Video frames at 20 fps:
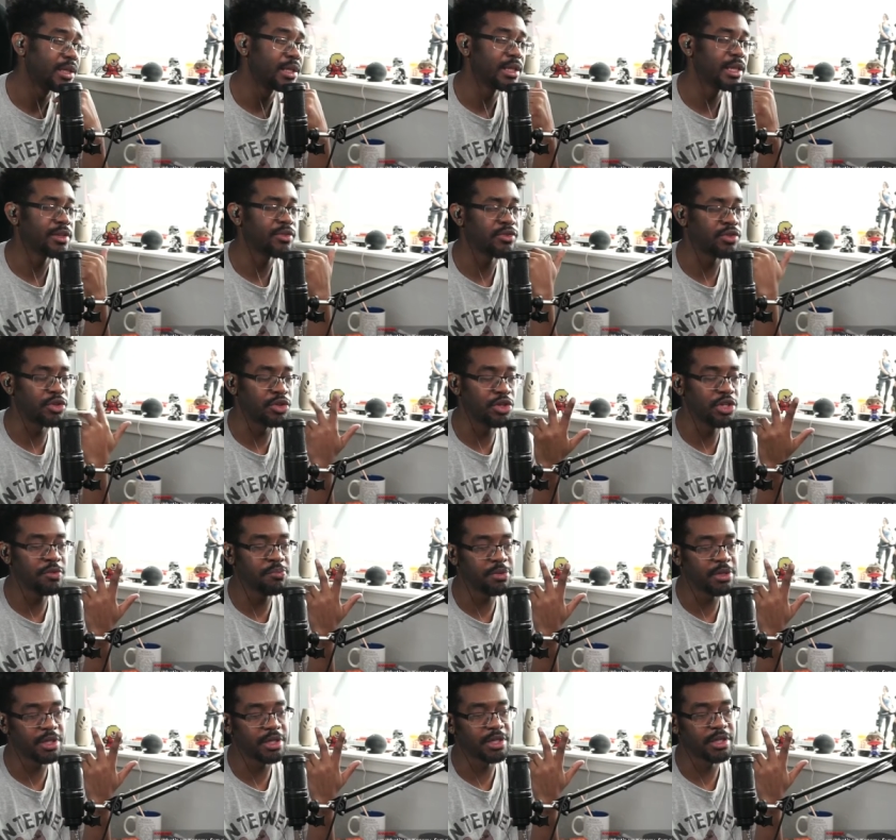It's good
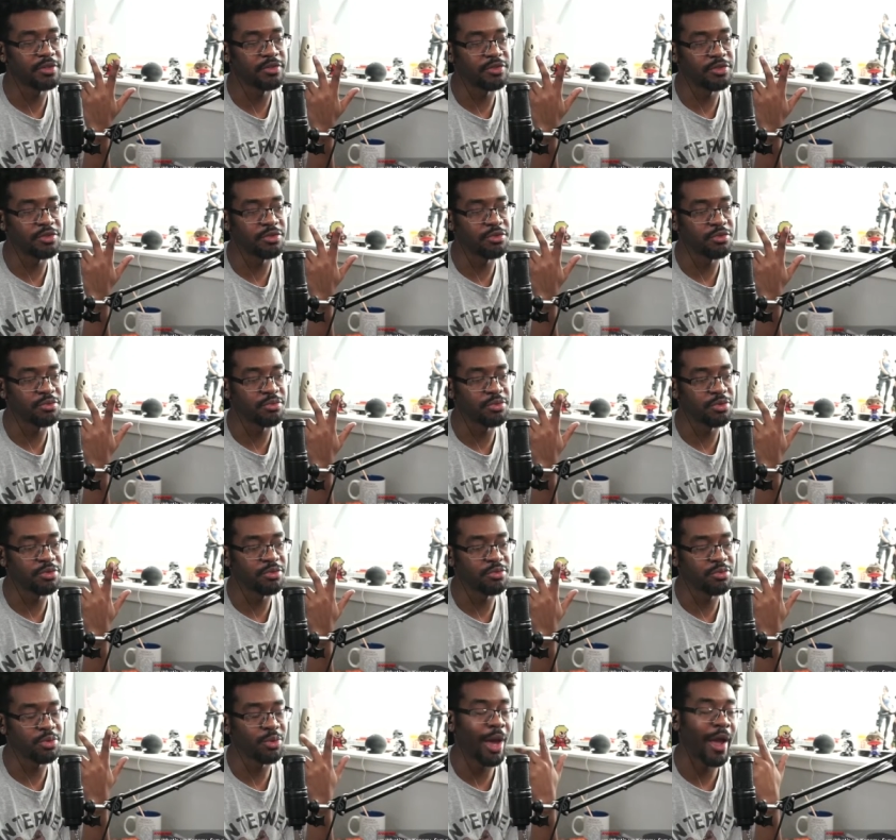because you
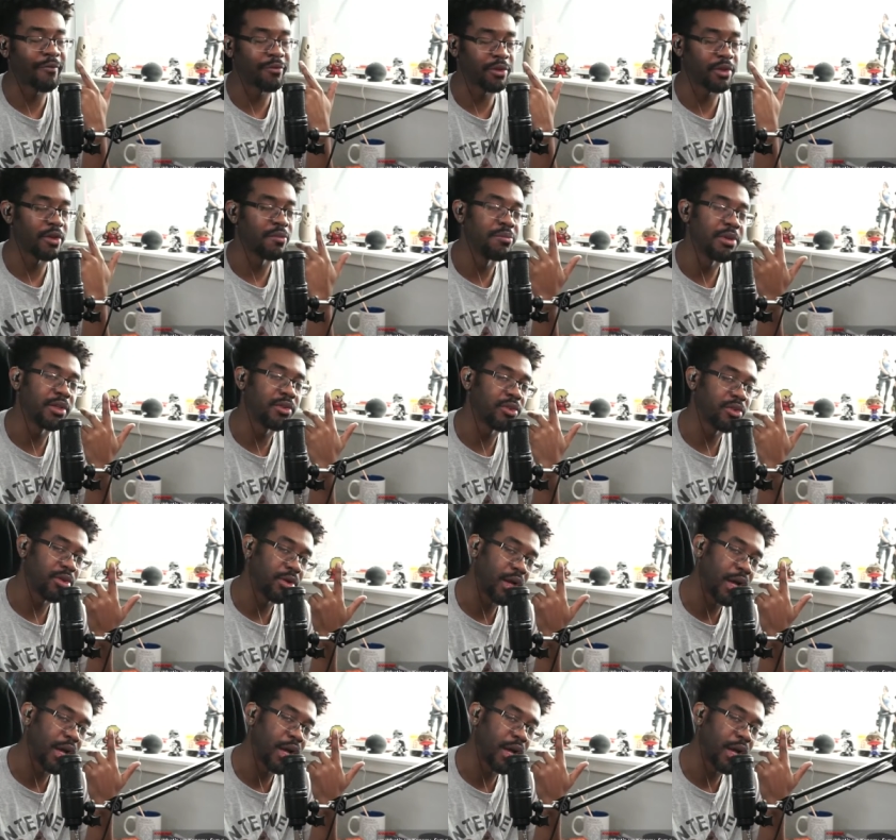you you have to commit to your